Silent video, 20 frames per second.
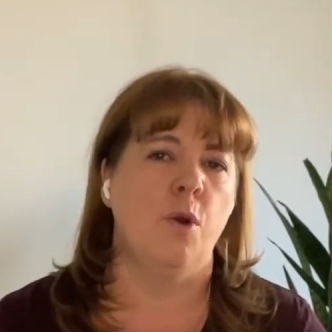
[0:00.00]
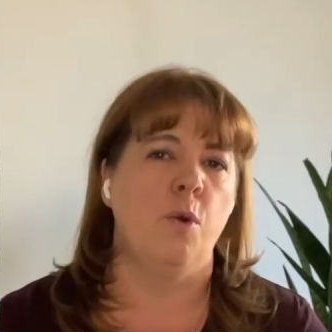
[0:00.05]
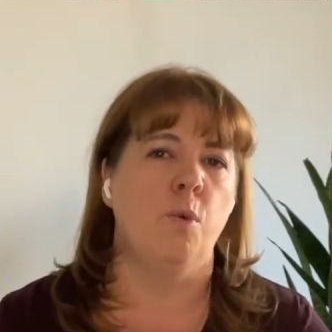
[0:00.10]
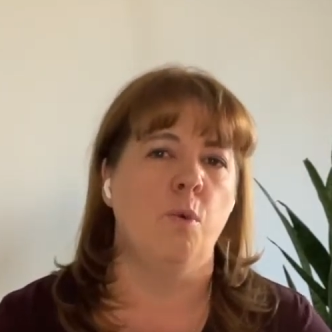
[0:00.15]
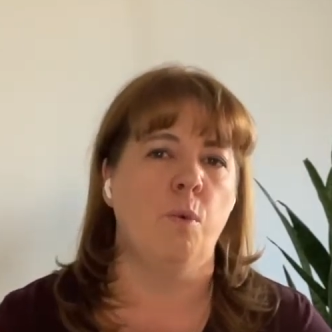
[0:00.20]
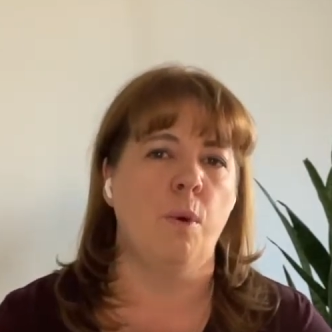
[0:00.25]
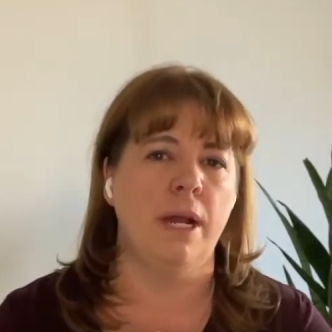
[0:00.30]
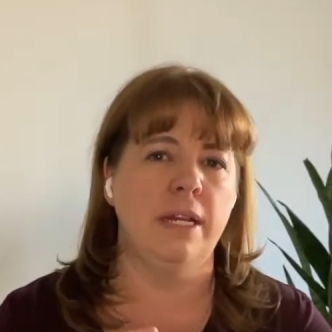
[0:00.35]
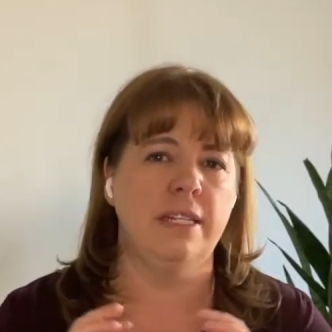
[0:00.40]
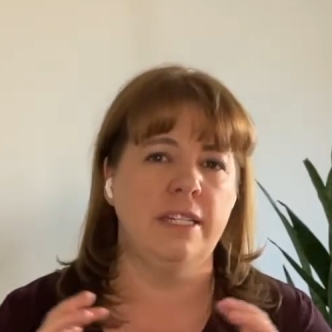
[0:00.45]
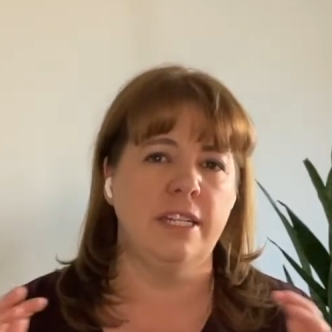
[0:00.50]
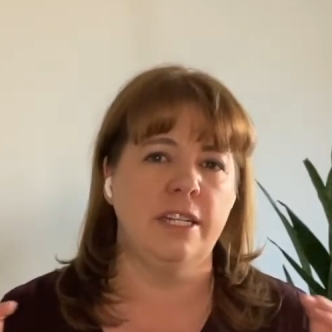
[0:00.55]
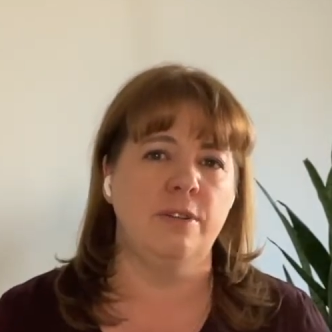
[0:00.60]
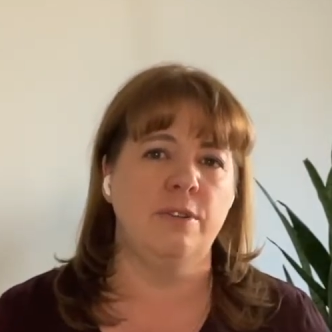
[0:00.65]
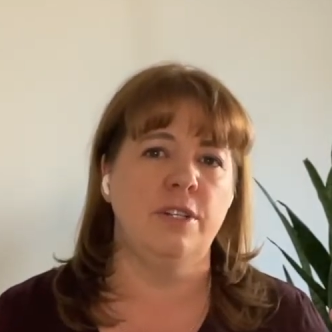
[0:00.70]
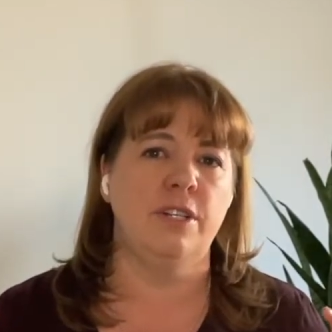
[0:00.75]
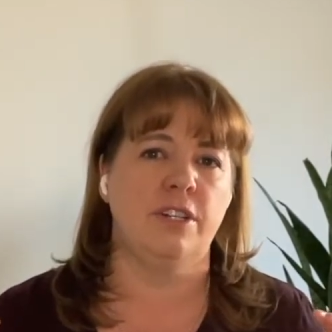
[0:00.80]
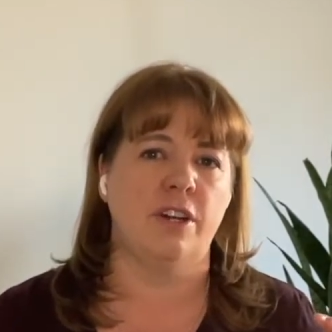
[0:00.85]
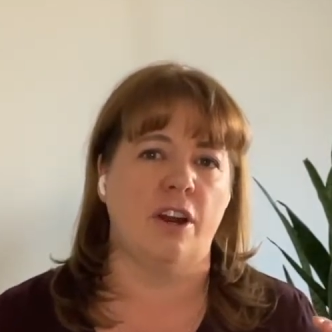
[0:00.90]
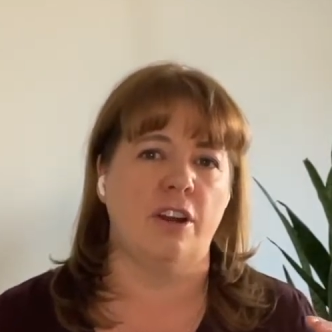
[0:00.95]
Once you
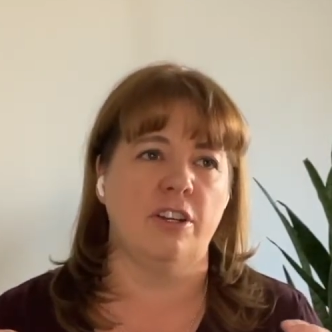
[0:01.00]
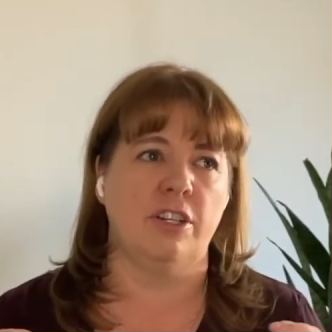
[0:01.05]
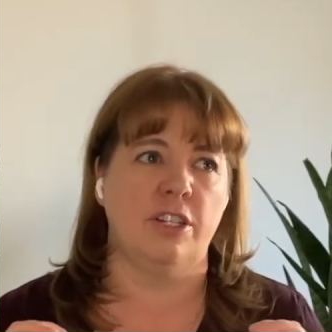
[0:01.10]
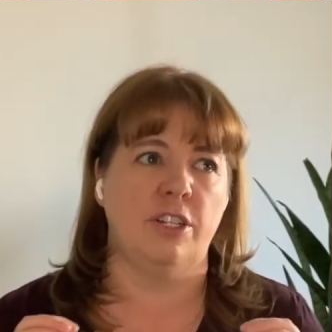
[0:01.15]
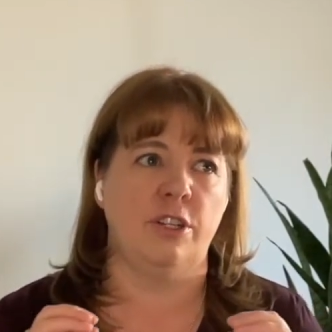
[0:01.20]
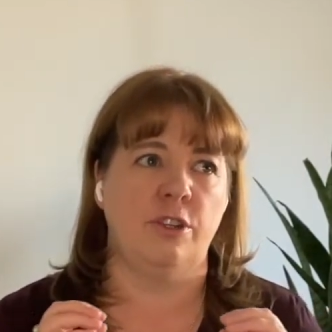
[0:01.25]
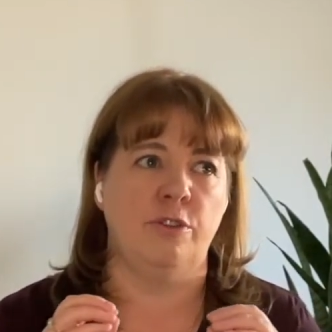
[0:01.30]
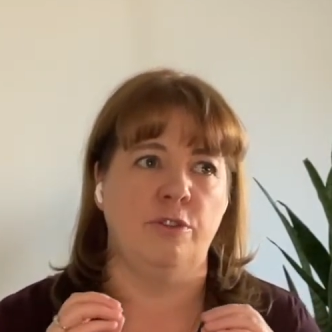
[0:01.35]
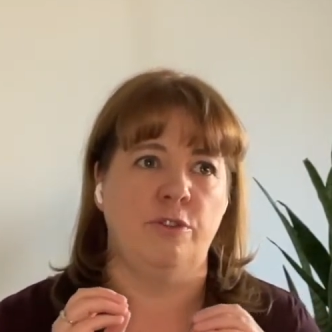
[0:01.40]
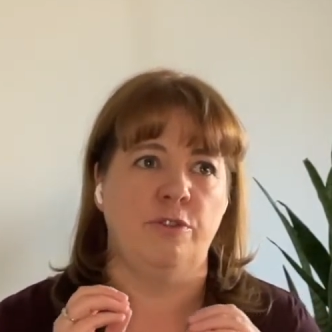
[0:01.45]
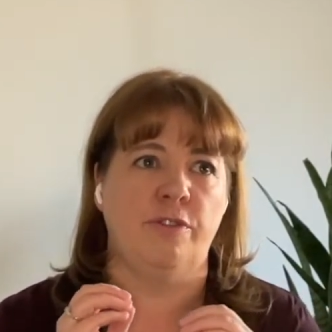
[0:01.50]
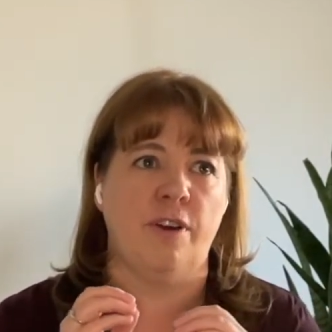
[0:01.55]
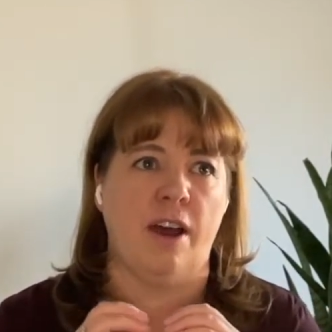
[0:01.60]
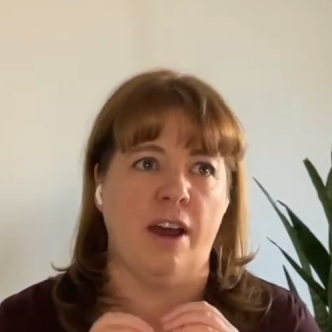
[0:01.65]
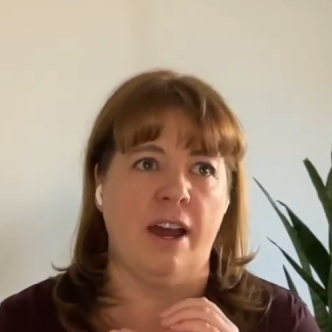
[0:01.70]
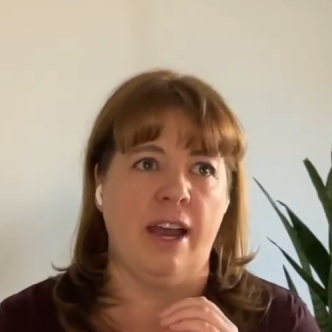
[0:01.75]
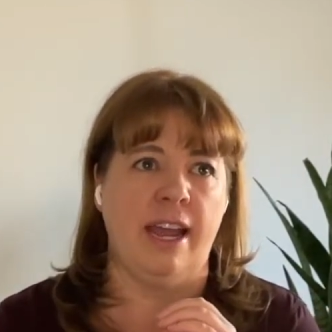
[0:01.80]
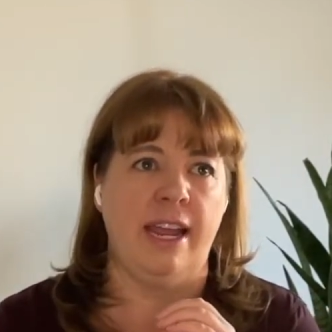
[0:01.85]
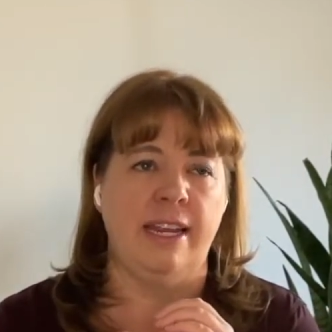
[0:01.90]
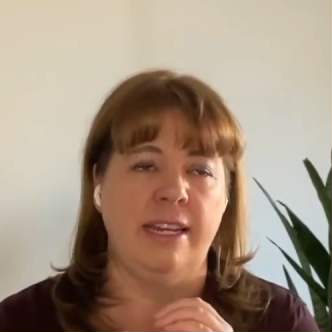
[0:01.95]
start to
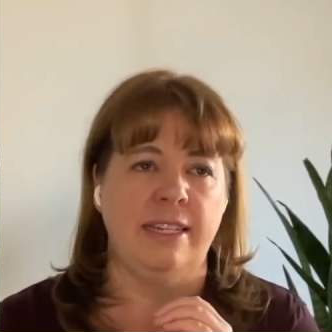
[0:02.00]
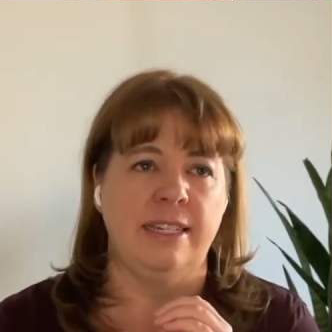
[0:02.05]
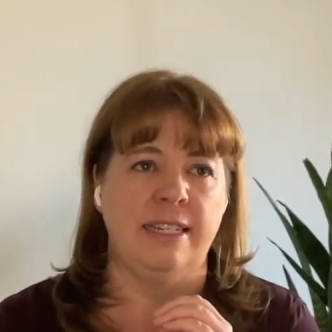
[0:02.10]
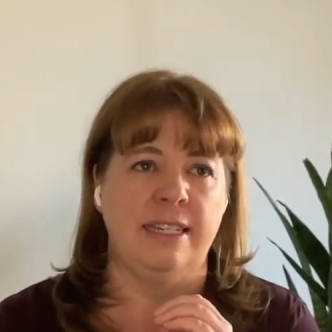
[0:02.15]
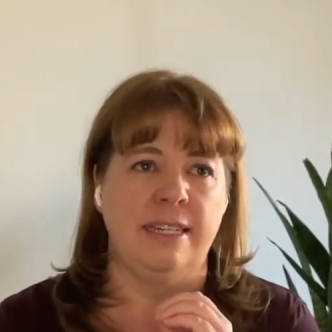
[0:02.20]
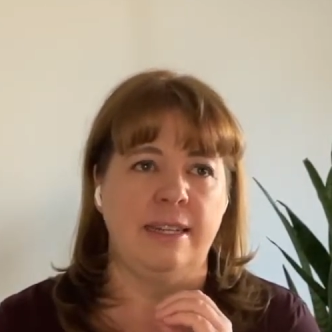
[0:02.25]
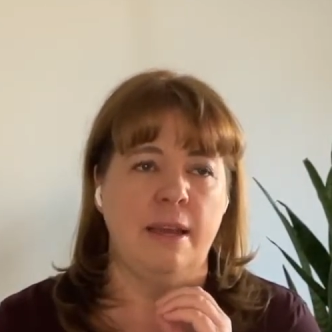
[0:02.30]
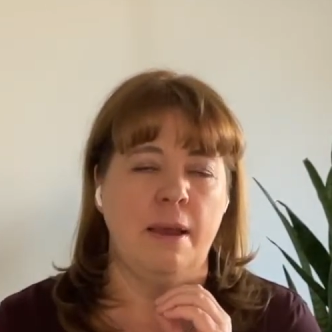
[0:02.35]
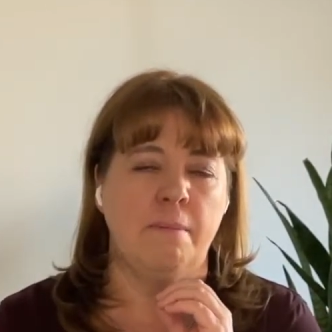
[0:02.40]
find